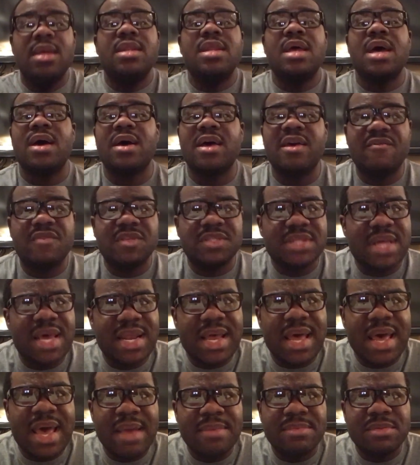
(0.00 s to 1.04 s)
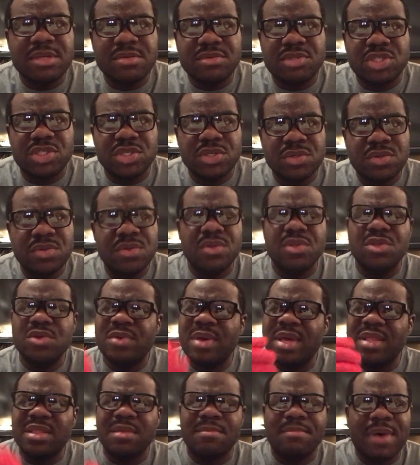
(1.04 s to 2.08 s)
Now, if it's not a hyped up shoe, you
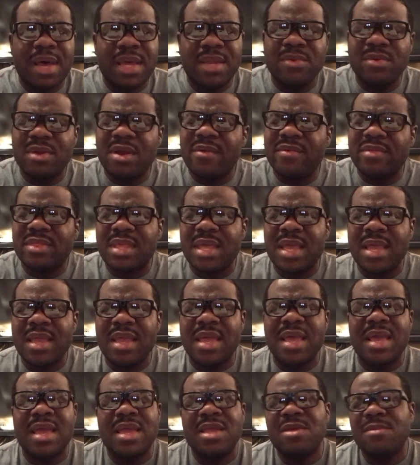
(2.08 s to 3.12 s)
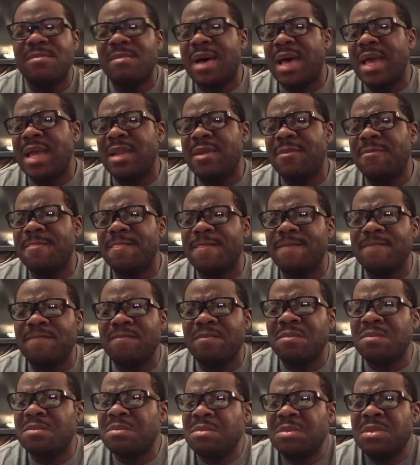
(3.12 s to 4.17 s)
hit the button or everything and you might
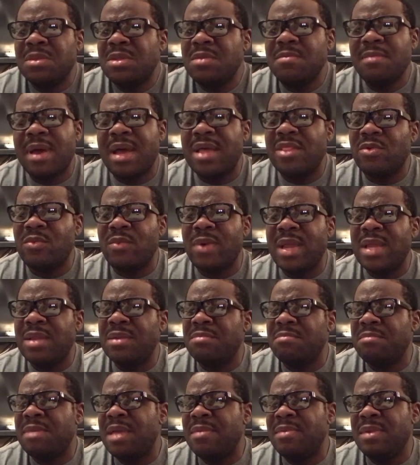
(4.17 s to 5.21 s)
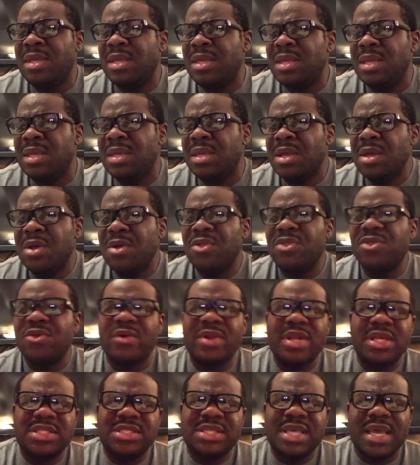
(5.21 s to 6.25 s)
you might have to wait maybe
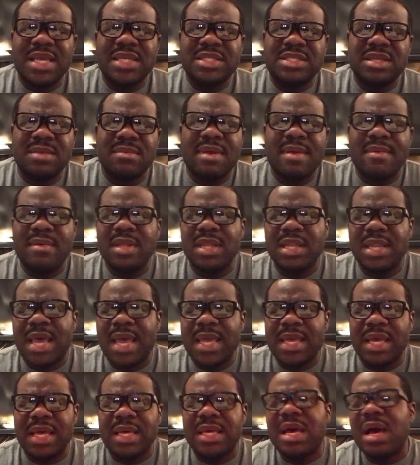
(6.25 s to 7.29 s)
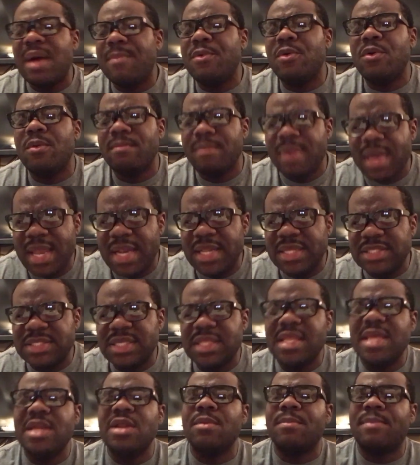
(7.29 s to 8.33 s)
30 seconds to maybe like a couple minutes
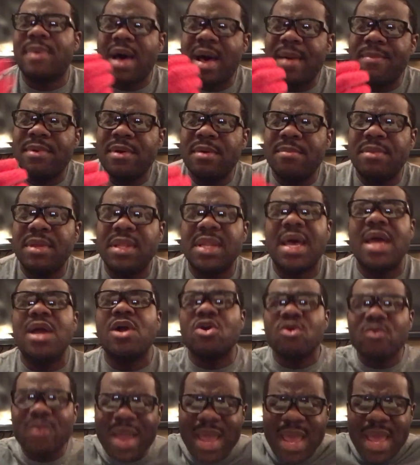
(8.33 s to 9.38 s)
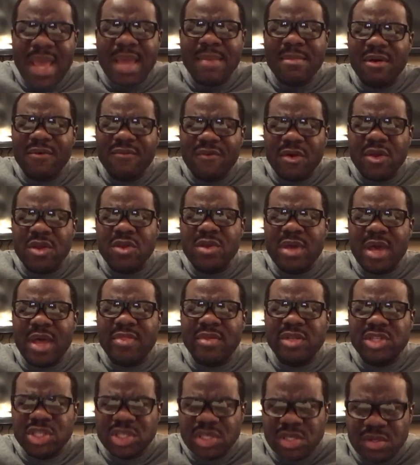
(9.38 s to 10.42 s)
and then it'll pop up be like hooray motherfucker you got
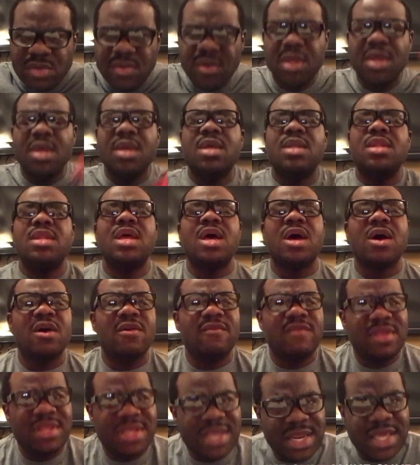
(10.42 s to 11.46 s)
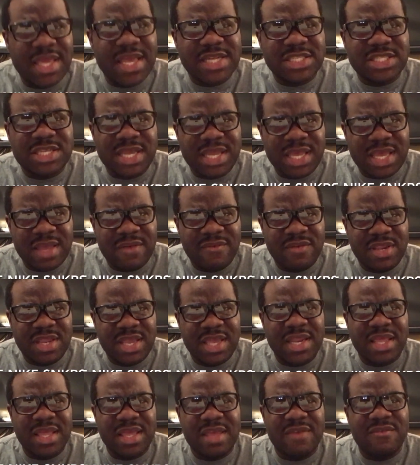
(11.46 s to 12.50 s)
the shoe now if you didn't get shit if you
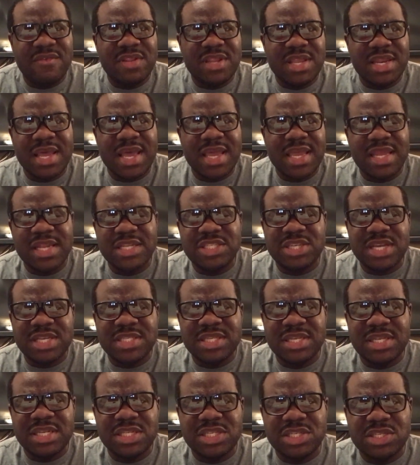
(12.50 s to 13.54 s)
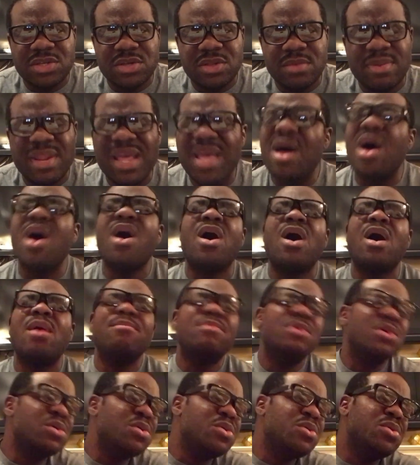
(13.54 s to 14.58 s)
didn't if you did not get a chance to get a shoe you'd be like oh
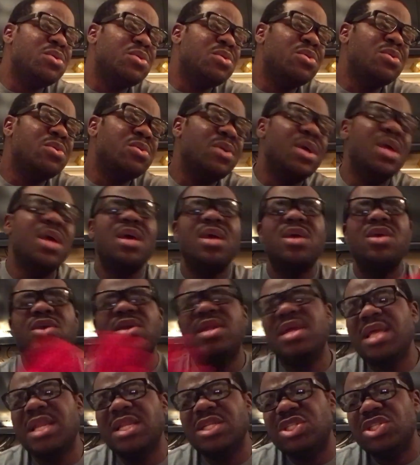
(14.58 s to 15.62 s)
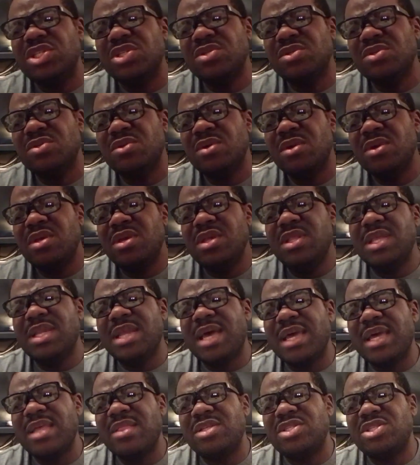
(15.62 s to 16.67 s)
boo you didn't get a shoe you did
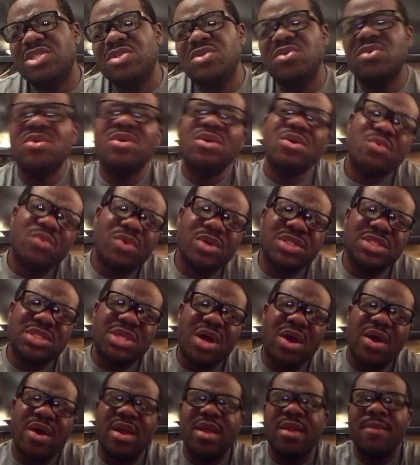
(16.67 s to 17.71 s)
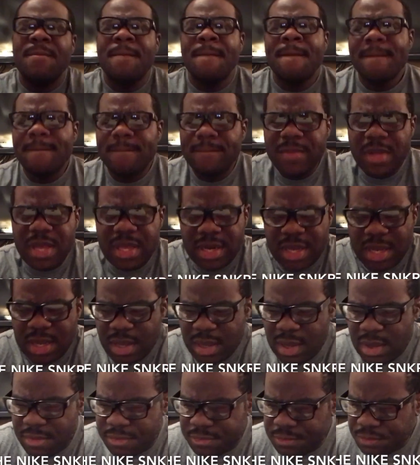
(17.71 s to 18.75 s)
not get the shoe we're sorry but
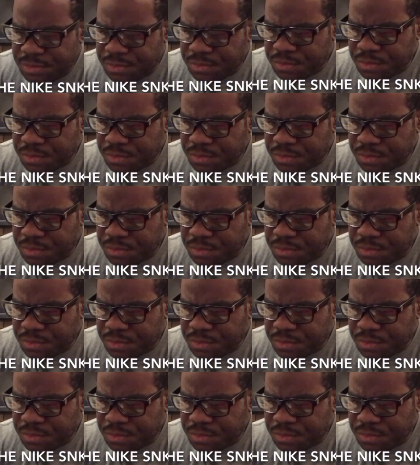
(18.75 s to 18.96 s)
um